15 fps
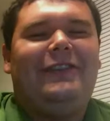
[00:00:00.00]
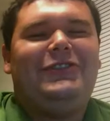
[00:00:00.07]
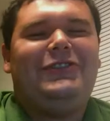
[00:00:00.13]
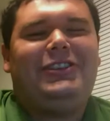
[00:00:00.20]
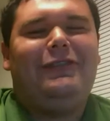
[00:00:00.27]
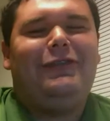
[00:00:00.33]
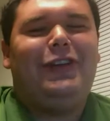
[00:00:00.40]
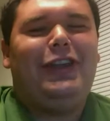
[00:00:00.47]
the
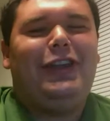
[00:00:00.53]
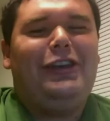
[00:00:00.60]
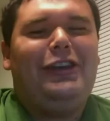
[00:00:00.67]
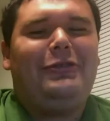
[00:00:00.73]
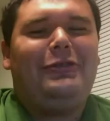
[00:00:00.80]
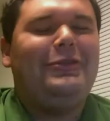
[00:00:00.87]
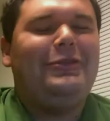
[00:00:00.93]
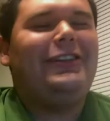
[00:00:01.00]

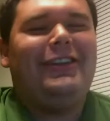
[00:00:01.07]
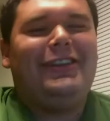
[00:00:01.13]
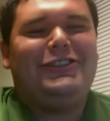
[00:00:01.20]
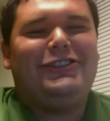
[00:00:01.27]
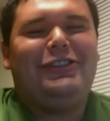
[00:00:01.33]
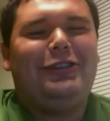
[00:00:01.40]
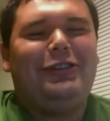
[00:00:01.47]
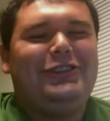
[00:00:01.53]
video that
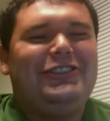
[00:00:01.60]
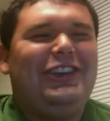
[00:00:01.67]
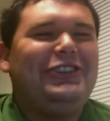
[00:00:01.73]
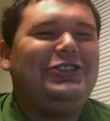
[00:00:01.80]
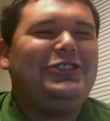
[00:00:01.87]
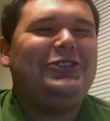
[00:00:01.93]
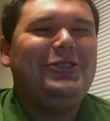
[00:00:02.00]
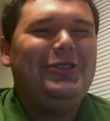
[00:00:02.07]
still
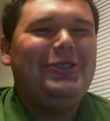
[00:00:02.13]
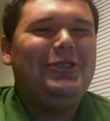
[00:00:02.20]
exists.